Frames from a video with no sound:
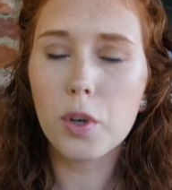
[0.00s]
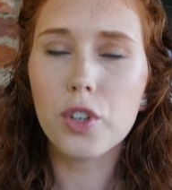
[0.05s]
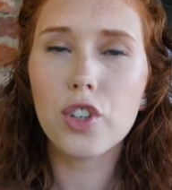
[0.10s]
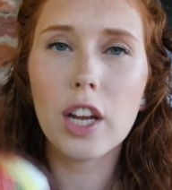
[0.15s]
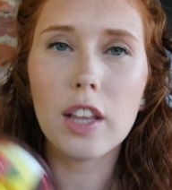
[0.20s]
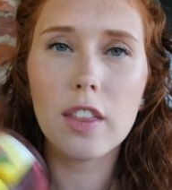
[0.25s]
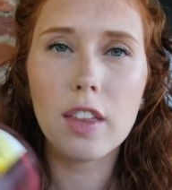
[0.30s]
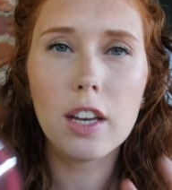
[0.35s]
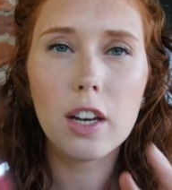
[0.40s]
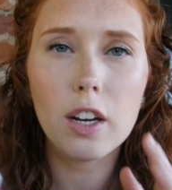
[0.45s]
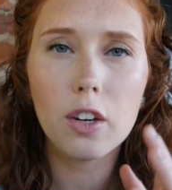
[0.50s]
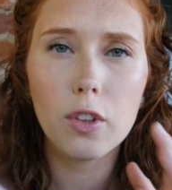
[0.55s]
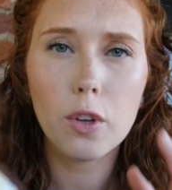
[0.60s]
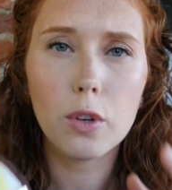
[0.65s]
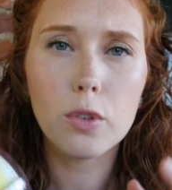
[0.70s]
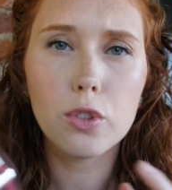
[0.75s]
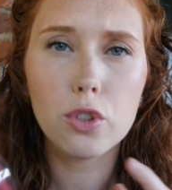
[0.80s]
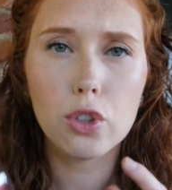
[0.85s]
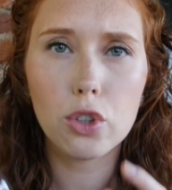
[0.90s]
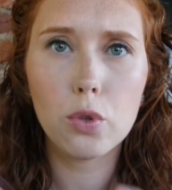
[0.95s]
which I think are
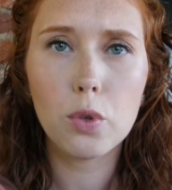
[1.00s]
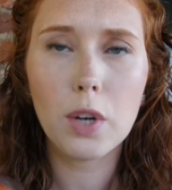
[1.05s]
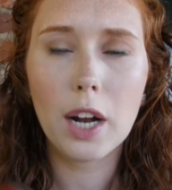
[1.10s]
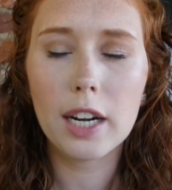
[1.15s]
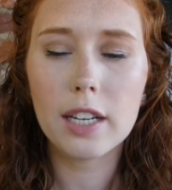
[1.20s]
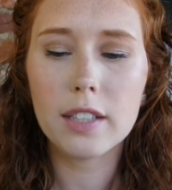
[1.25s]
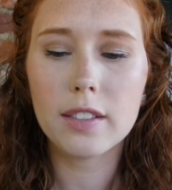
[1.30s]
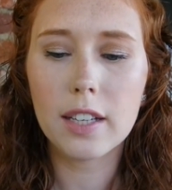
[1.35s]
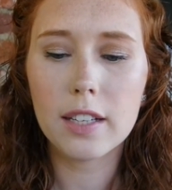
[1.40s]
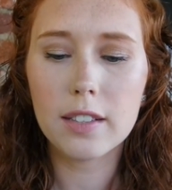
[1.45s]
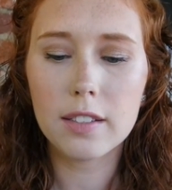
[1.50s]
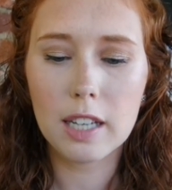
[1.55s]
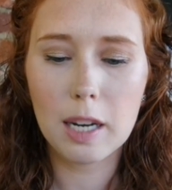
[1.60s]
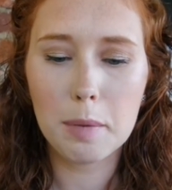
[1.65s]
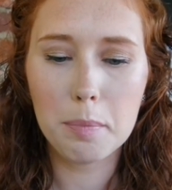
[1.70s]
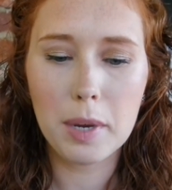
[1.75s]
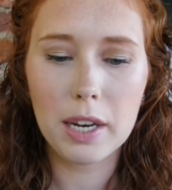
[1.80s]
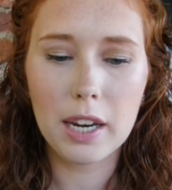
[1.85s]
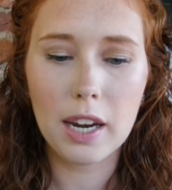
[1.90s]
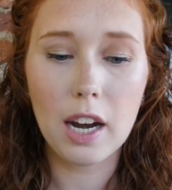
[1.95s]
those two kind of scents that
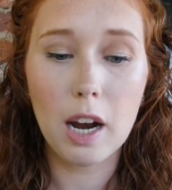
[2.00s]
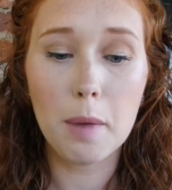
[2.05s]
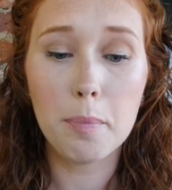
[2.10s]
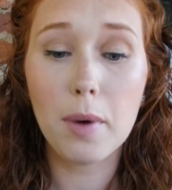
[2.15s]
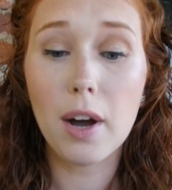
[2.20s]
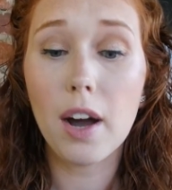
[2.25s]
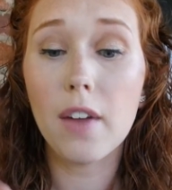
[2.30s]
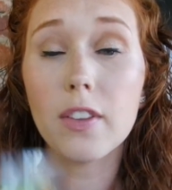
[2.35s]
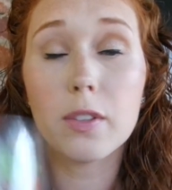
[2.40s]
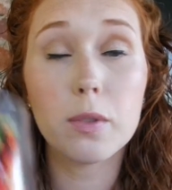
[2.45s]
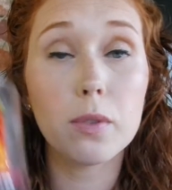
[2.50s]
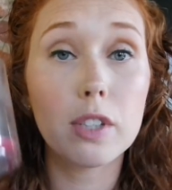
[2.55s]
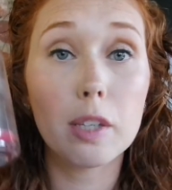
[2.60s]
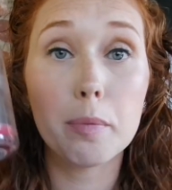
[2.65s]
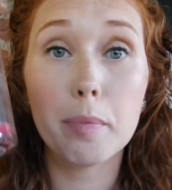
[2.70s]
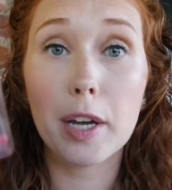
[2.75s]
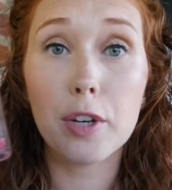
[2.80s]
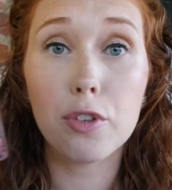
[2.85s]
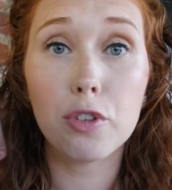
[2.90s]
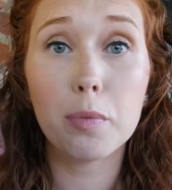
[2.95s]
I'm picking up on. This is
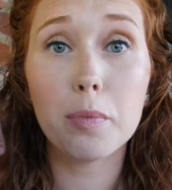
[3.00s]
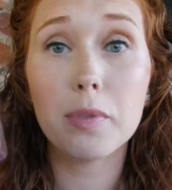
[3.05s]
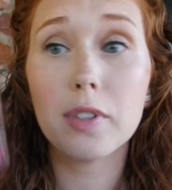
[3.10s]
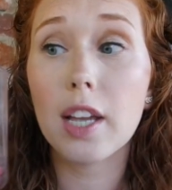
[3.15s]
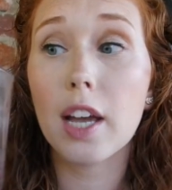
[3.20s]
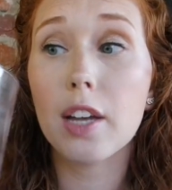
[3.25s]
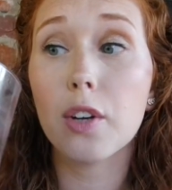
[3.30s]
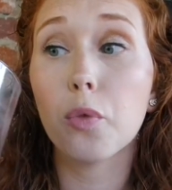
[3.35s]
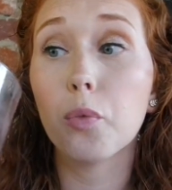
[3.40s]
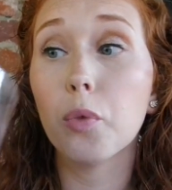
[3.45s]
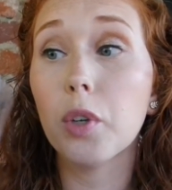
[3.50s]
a bedroom scent.